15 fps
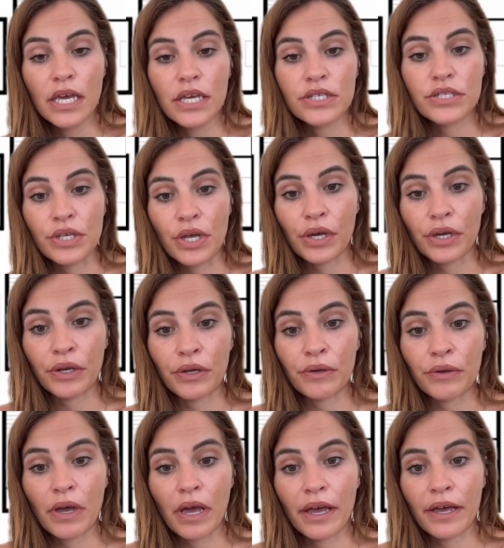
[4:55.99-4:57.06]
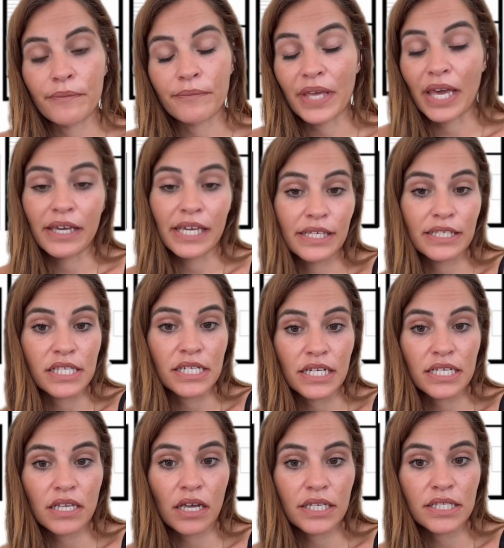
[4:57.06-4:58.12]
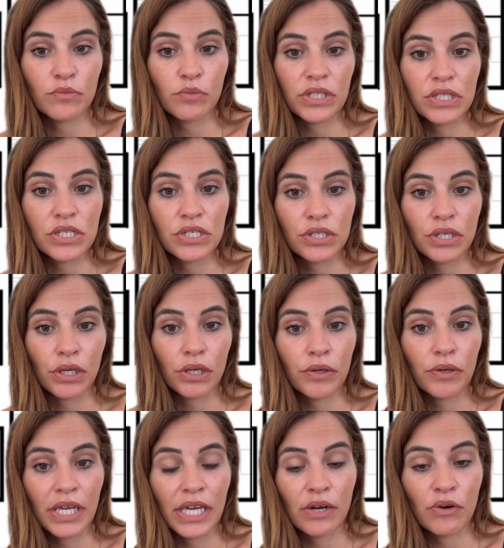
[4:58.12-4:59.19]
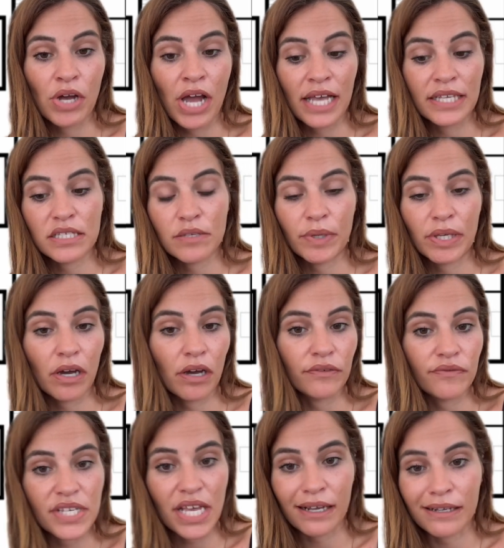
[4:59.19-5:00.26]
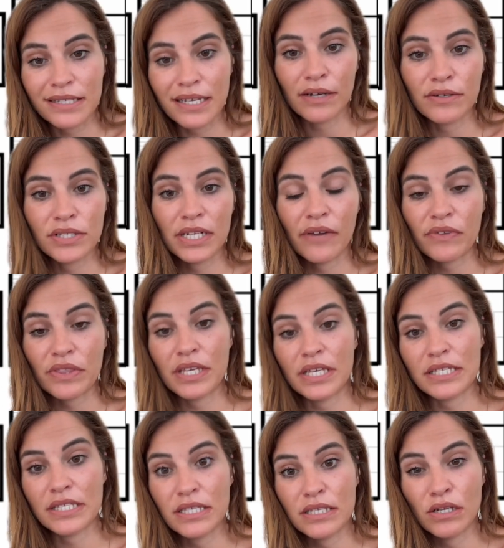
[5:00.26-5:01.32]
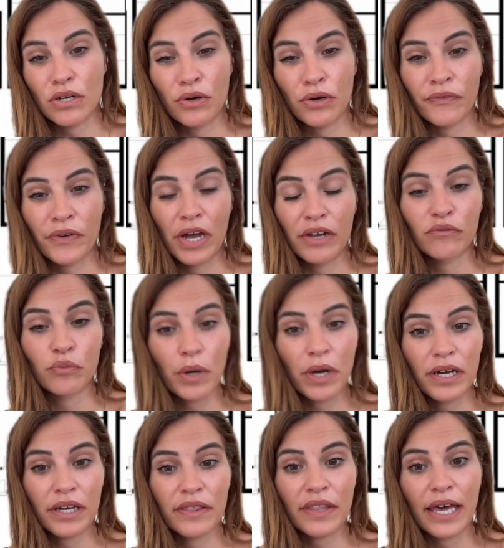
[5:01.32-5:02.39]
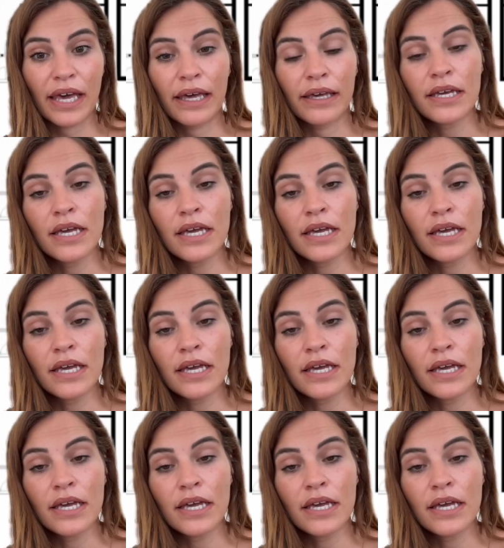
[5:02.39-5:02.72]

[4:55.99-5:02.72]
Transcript: So yeah, it's an exciting one to do. It has to be kind of tanked out and everything, so there's a lot of kind of work there.